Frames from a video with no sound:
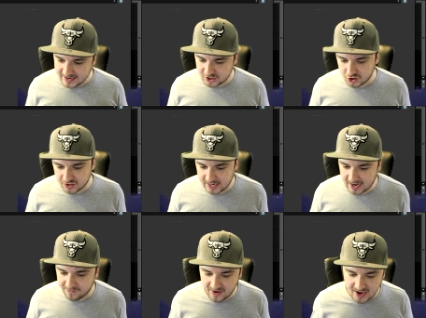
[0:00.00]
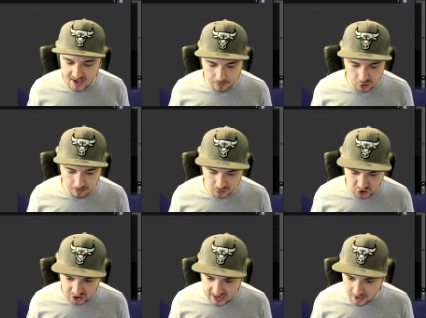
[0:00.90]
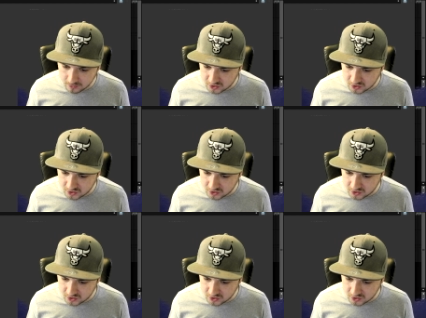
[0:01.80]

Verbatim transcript: that's just kind of a purple shadow